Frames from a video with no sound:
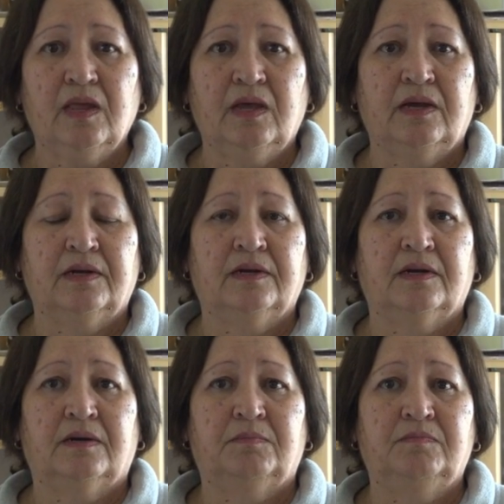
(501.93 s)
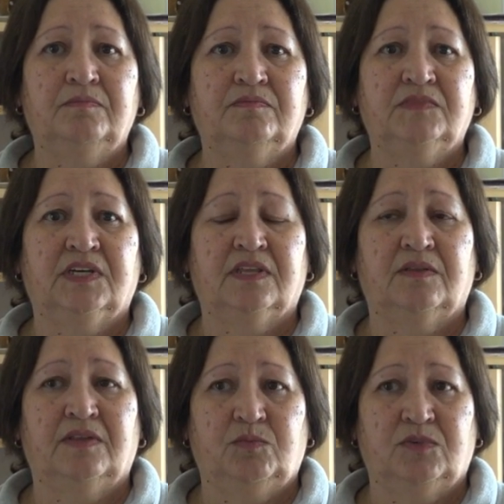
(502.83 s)
And
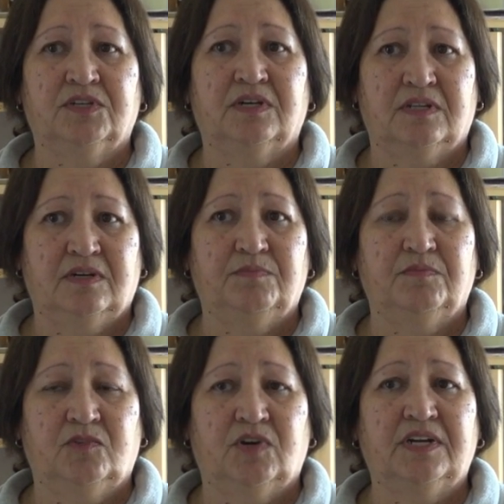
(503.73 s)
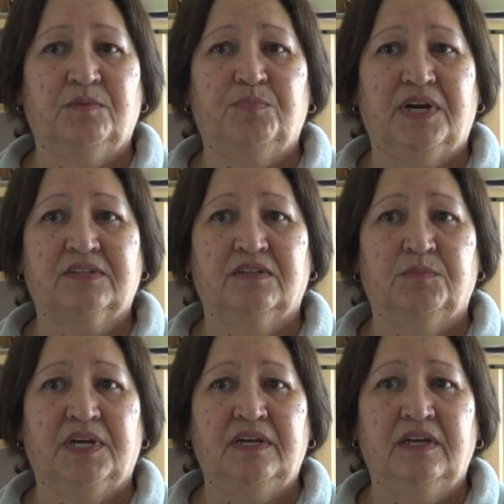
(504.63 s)
that was another great impact on
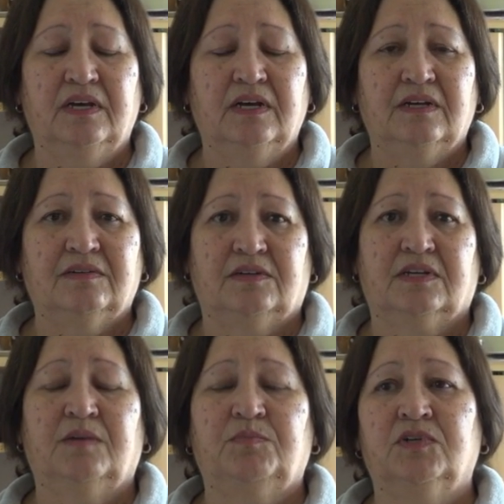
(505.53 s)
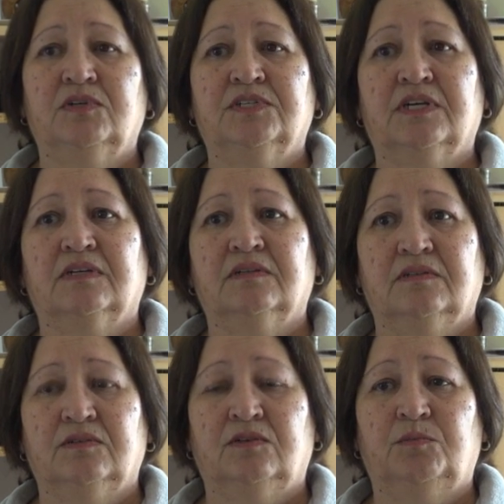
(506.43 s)
me. And I kept losing
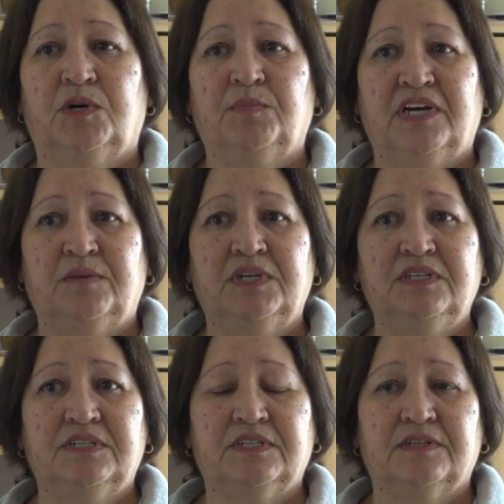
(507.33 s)
all my babies.